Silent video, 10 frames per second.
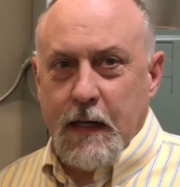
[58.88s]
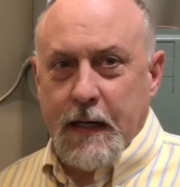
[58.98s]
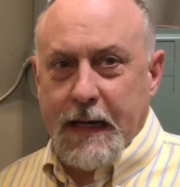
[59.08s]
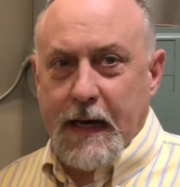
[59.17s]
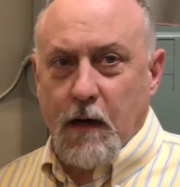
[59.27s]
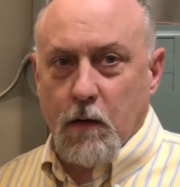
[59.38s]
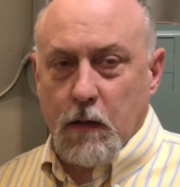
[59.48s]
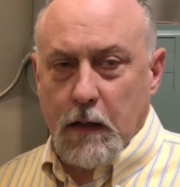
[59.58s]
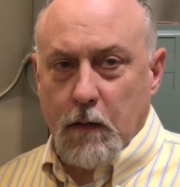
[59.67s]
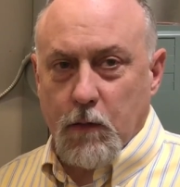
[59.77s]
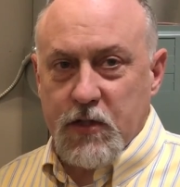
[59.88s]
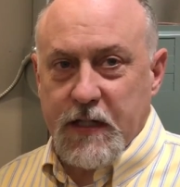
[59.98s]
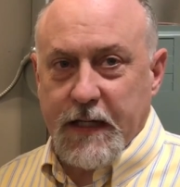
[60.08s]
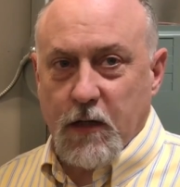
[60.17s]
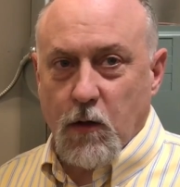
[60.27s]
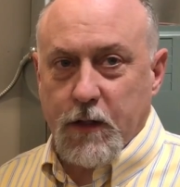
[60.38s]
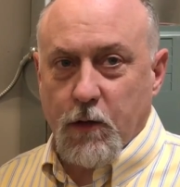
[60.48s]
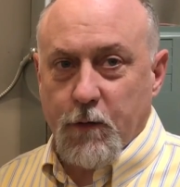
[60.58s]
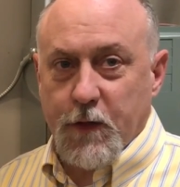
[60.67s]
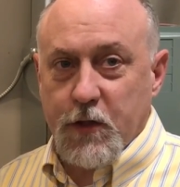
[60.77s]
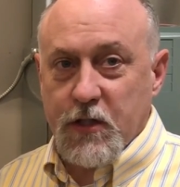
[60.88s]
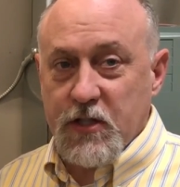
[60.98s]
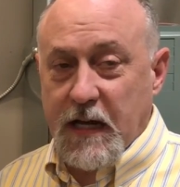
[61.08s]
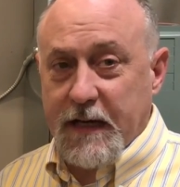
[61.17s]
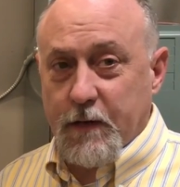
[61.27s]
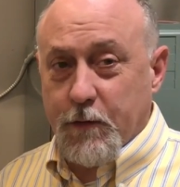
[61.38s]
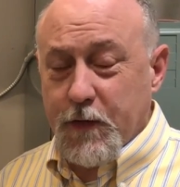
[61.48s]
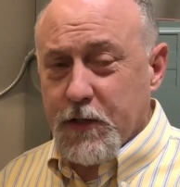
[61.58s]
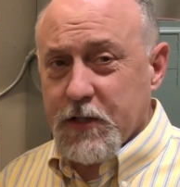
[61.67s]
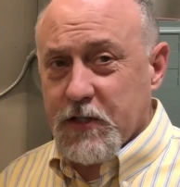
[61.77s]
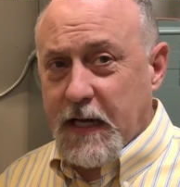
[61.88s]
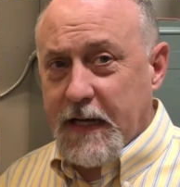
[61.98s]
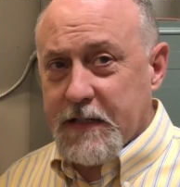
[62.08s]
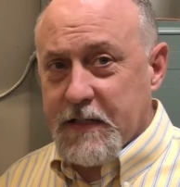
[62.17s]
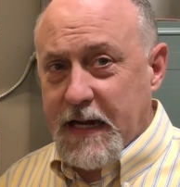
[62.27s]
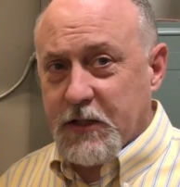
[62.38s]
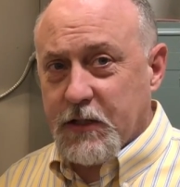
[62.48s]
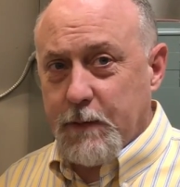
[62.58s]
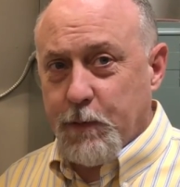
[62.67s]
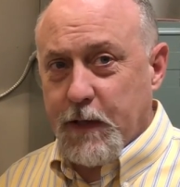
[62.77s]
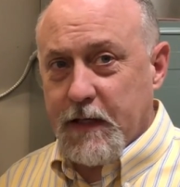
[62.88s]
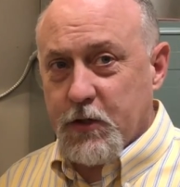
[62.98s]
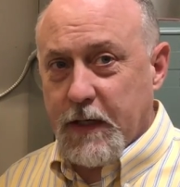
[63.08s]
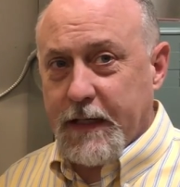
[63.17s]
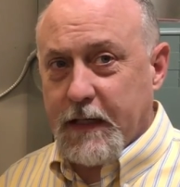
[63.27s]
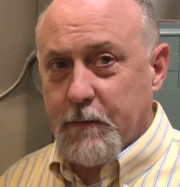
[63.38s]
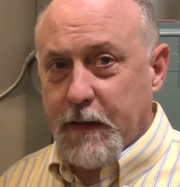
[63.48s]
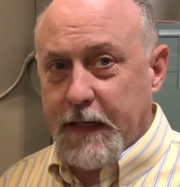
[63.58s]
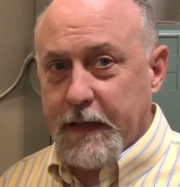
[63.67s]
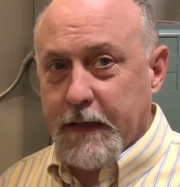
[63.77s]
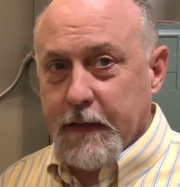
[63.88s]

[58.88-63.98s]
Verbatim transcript: and now uh, we're seeing it go into the refrigerant side. And the refrigerant side is actually pretty intriguing to me,